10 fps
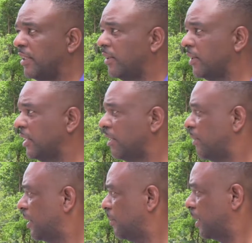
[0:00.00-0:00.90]
I don't see
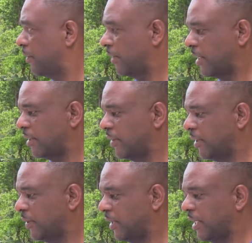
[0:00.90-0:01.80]
anybody, matter of fact, living
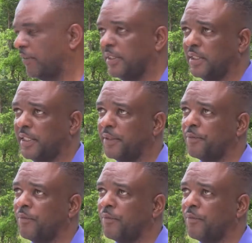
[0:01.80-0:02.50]
down here have any of that.